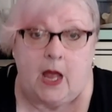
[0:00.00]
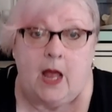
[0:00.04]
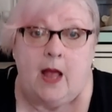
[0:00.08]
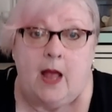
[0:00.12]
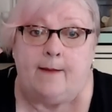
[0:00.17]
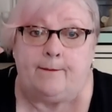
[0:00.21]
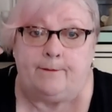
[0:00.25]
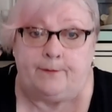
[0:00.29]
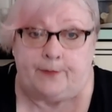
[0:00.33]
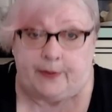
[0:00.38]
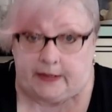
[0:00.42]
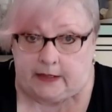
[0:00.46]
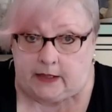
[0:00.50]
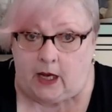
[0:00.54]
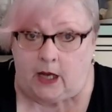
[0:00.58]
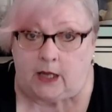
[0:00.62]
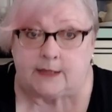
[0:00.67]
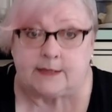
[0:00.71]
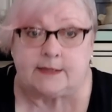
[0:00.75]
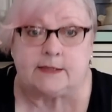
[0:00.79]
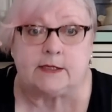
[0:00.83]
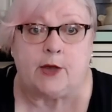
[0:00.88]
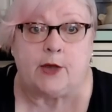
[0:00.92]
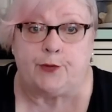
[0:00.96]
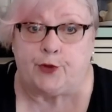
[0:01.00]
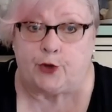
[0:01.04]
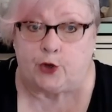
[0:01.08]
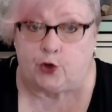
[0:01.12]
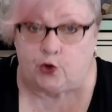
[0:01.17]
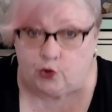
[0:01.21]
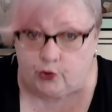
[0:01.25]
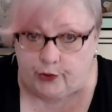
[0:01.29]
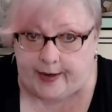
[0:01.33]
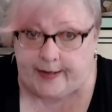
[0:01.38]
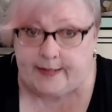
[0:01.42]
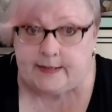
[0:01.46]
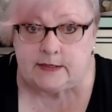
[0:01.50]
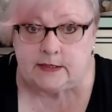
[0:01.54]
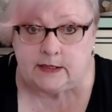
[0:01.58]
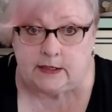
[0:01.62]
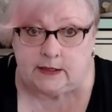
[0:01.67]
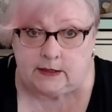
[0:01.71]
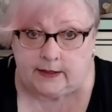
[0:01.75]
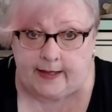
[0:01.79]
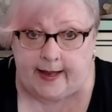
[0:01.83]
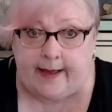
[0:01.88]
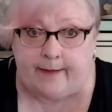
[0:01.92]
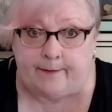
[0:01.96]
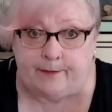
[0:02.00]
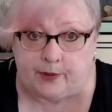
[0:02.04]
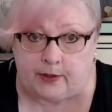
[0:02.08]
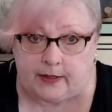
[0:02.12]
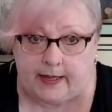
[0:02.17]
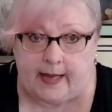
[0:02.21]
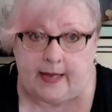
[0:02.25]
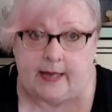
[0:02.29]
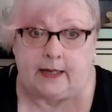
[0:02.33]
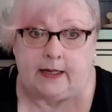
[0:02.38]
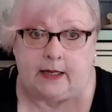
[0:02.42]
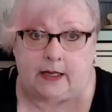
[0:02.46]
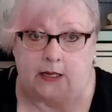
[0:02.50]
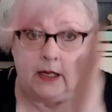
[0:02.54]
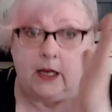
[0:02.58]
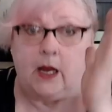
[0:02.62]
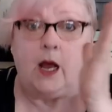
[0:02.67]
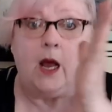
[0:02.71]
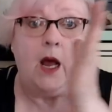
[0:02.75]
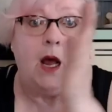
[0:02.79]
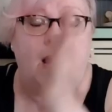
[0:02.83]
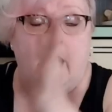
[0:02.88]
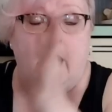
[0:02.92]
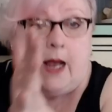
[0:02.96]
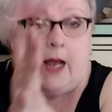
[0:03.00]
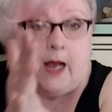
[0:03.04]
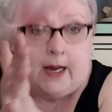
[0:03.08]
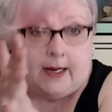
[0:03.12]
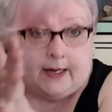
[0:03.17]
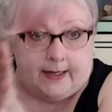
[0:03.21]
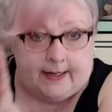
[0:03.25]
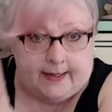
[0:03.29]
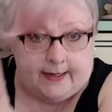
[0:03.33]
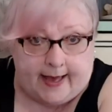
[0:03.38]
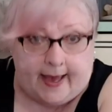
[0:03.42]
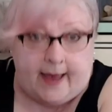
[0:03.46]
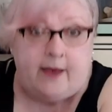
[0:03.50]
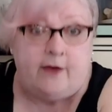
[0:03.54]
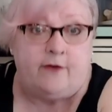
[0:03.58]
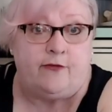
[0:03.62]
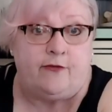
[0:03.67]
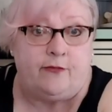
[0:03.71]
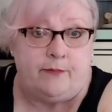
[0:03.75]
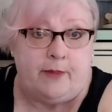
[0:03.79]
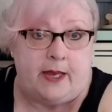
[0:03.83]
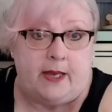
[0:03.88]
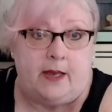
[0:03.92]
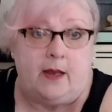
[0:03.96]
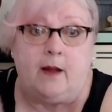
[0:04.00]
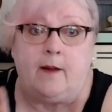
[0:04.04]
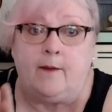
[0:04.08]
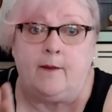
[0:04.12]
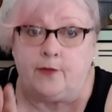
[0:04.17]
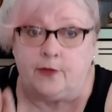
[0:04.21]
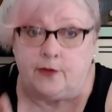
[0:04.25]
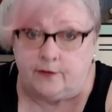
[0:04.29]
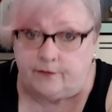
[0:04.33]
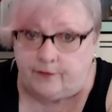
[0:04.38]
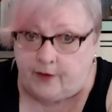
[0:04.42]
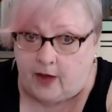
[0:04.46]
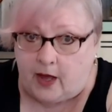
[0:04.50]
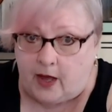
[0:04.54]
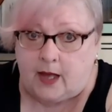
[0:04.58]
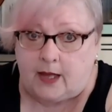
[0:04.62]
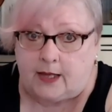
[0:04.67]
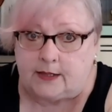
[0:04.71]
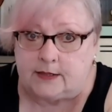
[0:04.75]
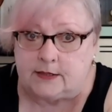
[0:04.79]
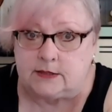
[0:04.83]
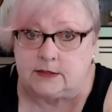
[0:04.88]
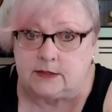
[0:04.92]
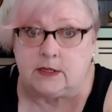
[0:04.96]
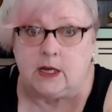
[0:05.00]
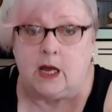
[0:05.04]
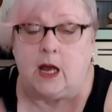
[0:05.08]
because the crazy lamp lady gave me the vase.